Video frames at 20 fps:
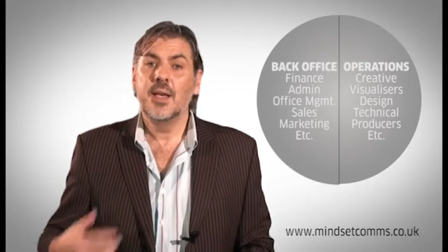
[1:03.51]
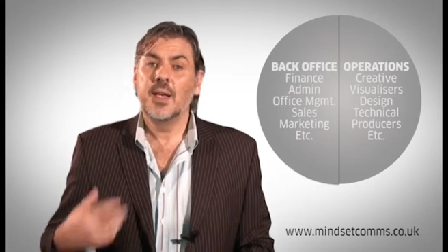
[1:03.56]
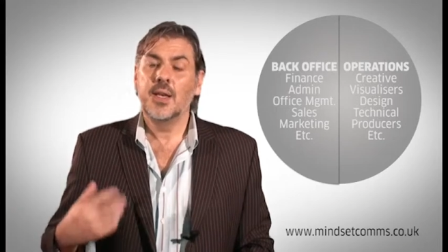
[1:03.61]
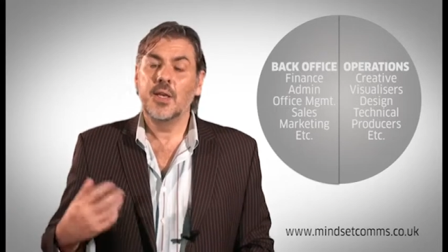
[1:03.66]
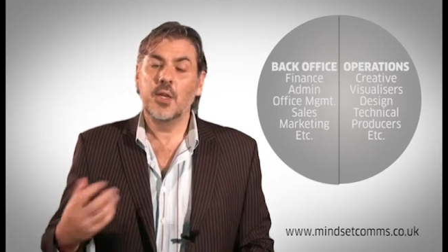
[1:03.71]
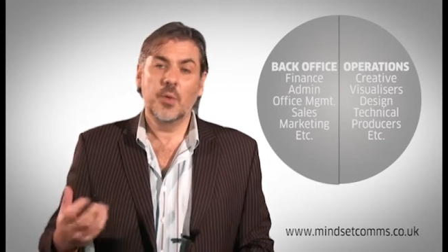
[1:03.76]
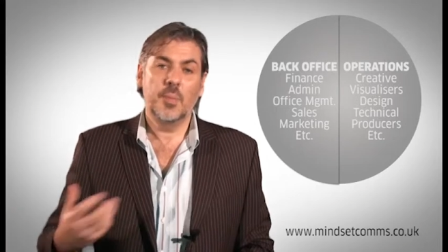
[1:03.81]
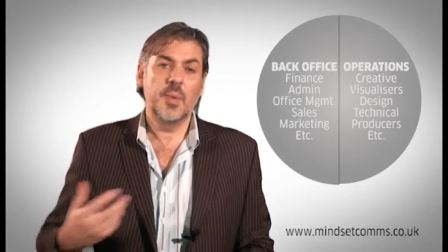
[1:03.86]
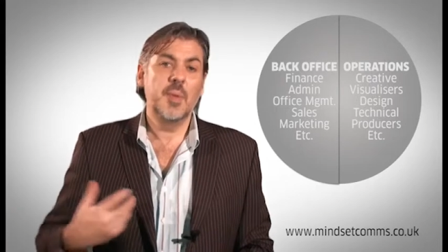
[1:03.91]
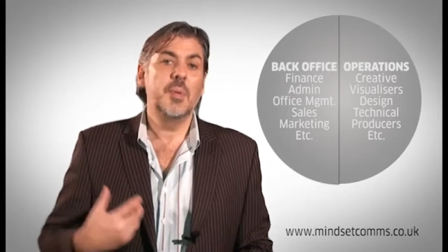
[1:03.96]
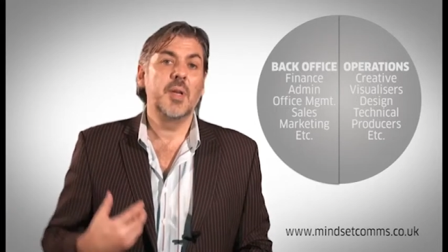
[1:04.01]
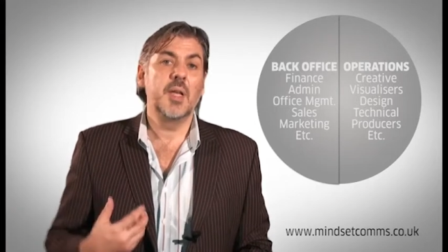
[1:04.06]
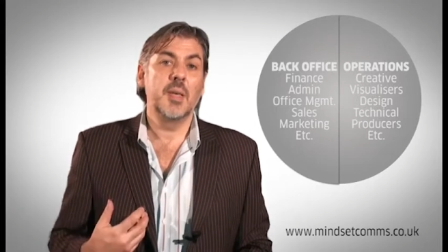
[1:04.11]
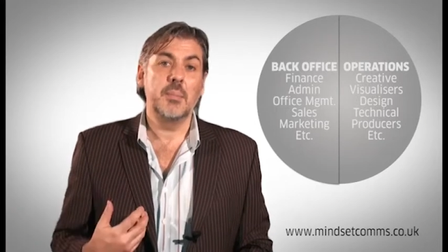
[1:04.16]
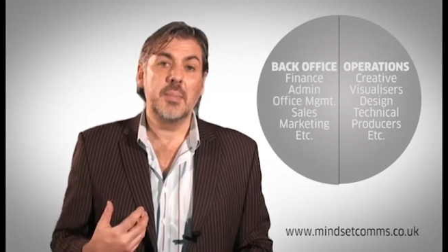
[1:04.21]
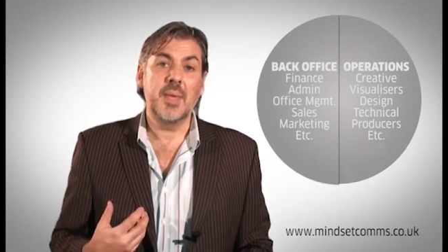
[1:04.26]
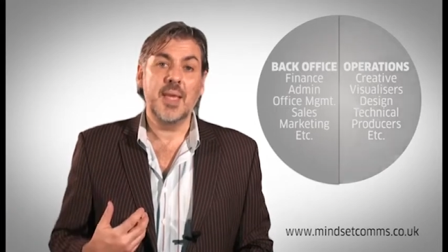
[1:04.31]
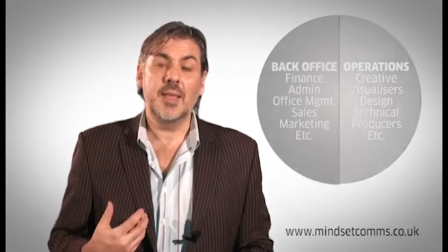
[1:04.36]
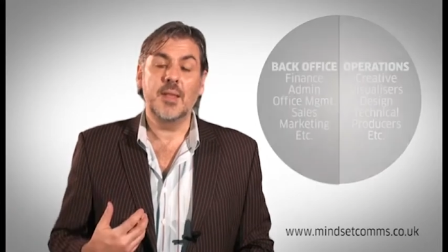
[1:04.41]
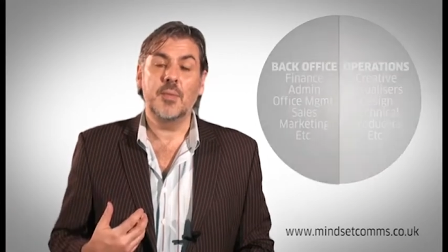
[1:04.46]
And you've got people
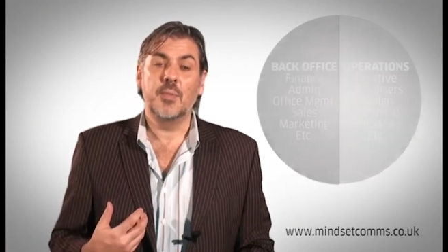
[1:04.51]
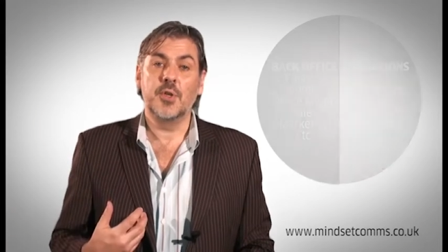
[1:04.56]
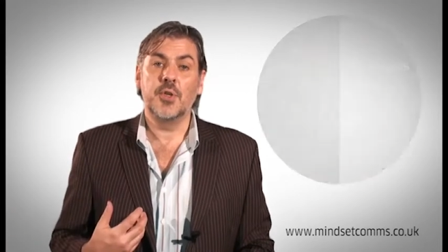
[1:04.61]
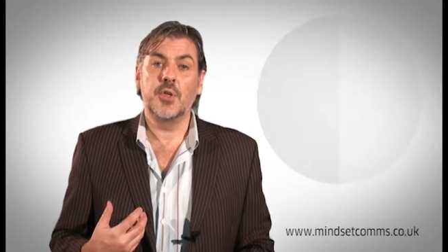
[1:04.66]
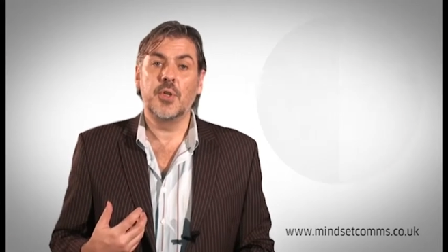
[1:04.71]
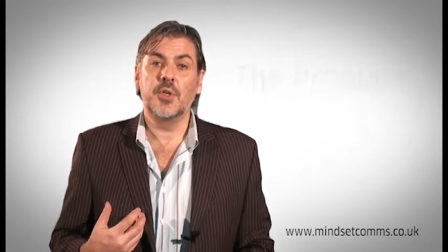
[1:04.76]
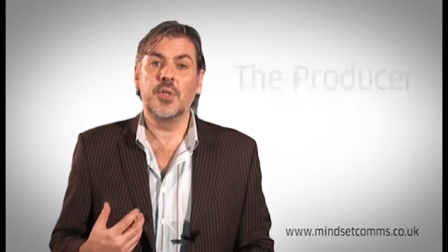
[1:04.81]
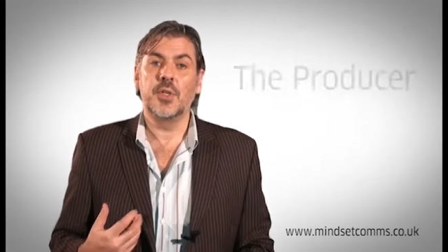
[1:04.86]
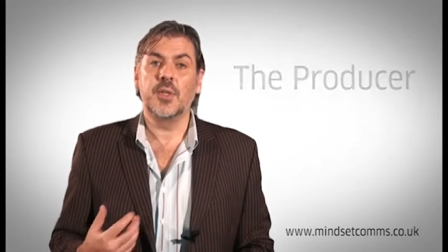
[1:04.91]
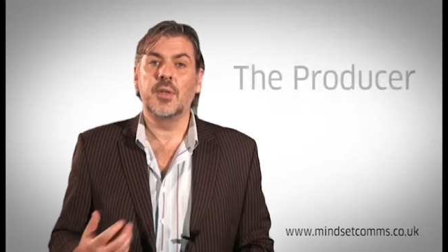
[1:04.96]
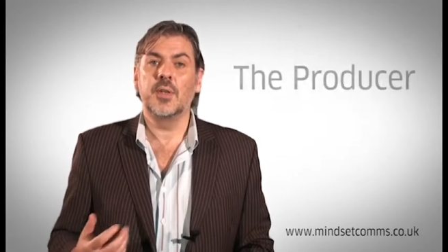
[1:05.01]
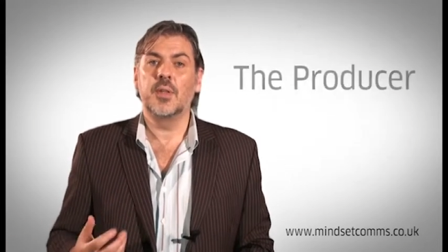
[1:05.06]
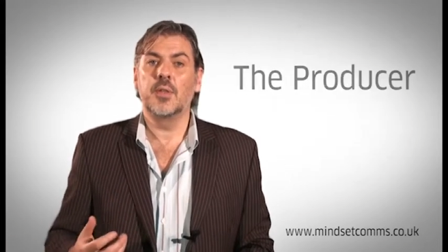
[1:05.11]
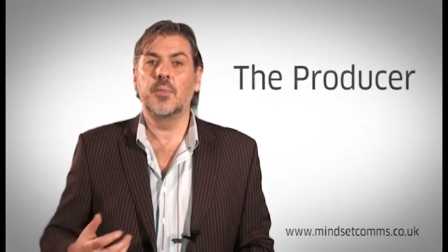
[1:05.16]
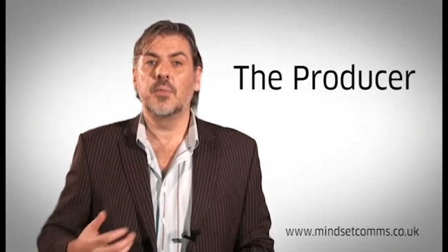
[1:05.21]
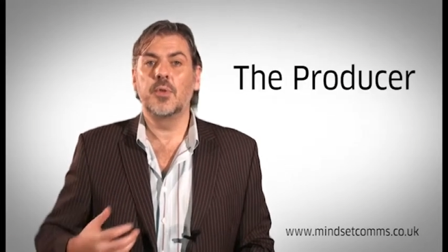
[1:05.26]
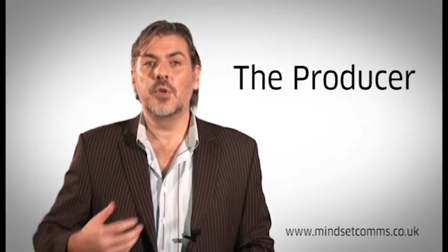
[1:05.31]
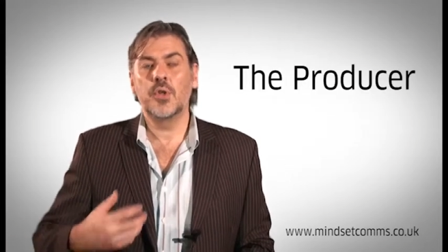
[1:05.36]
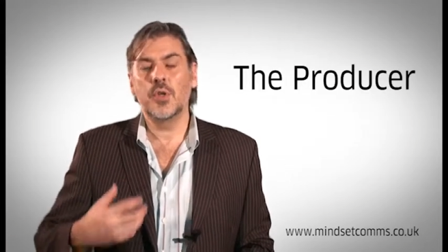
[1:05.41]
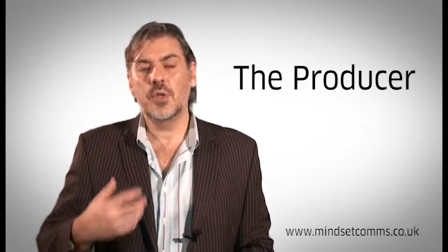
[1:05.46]
like me, the producer. Now
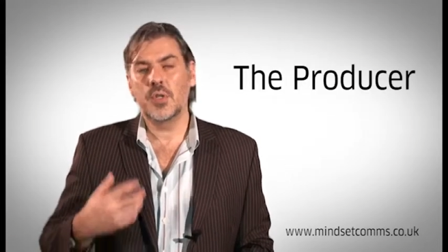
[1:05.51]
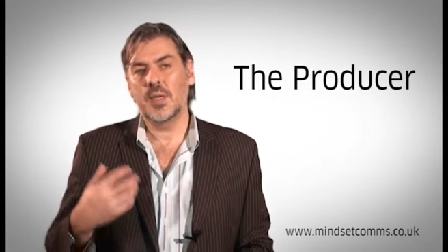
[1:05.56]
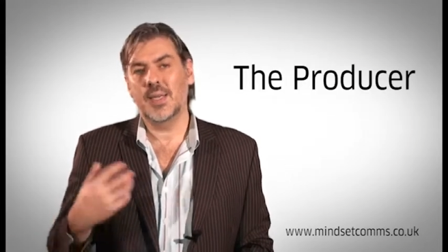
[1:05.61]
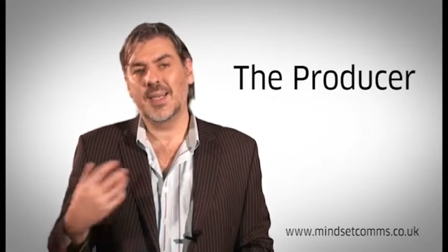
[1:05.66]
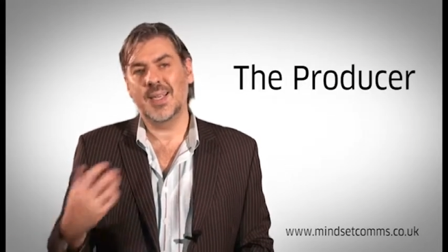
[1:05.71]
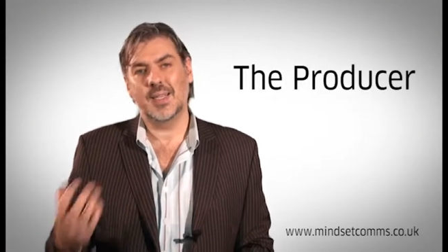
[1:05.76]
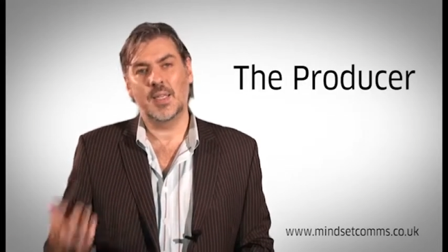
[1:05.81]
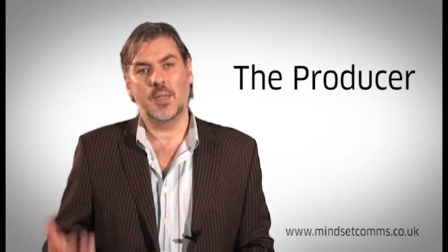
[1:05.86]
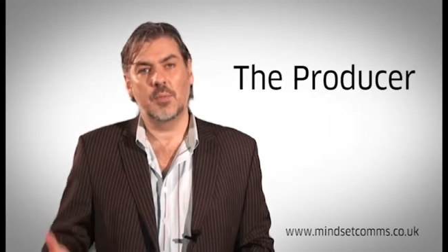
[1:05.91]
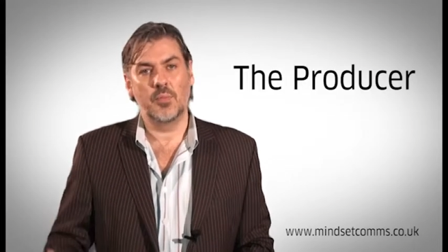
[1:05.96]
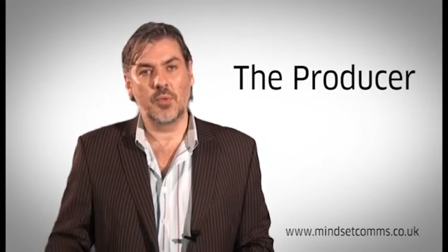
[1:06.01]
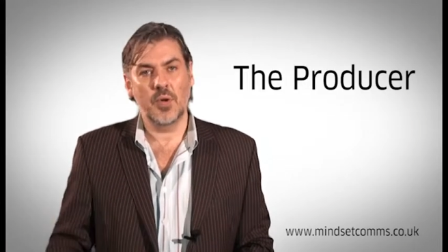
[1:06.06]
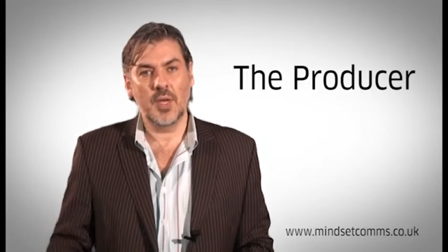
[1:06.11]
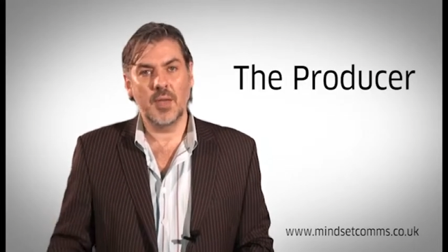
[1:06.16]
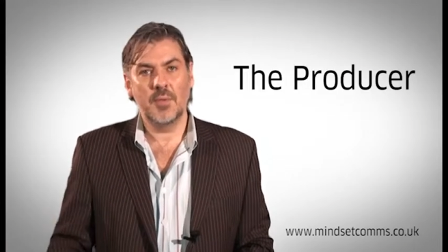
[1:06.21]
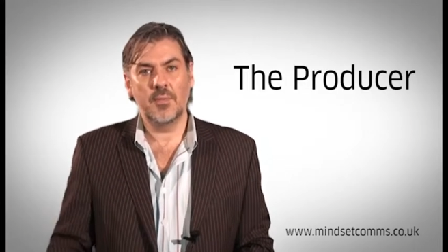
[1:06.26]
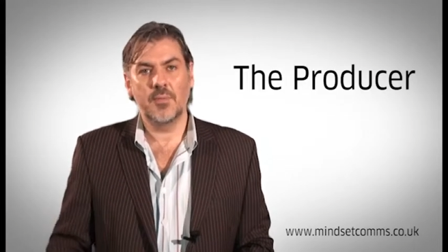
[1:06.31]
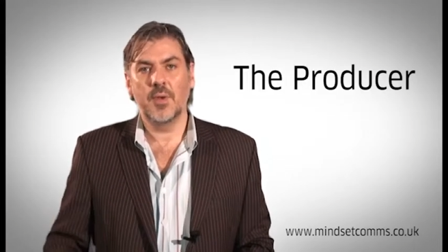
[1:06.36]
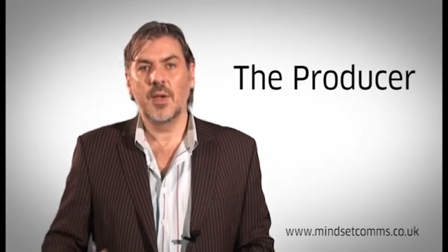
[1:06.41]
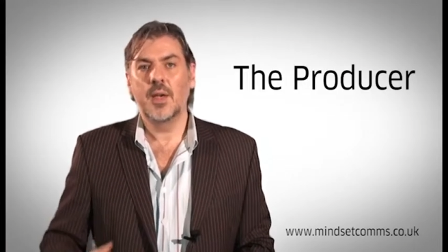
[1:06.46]
the producer takes the
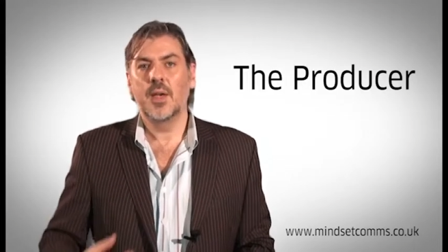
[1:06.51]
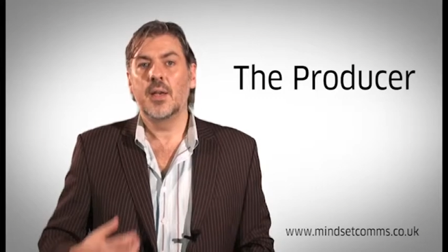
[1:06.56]
brief.